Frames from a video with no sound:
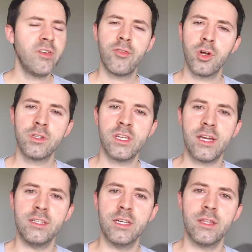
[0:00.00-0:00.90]
you ever heard the
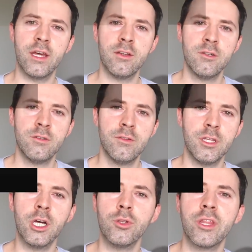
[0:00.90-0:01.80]
idea that
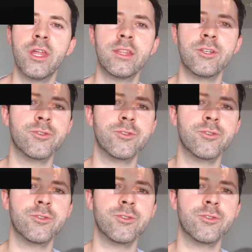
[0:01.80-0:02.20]
the only thing that